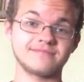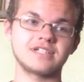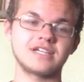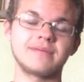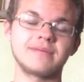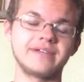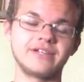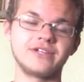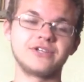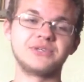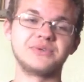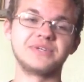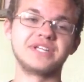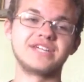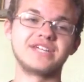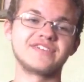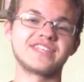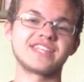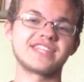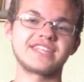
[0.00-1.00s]
I mean, who would
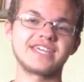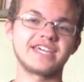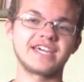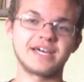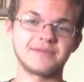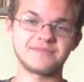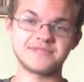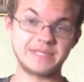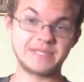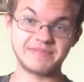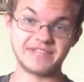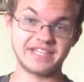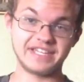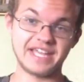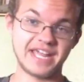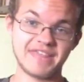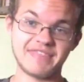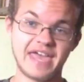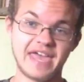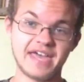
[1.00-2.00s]
even think up something
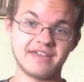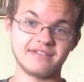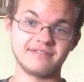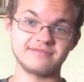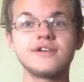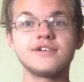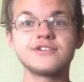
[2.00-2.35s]
like that?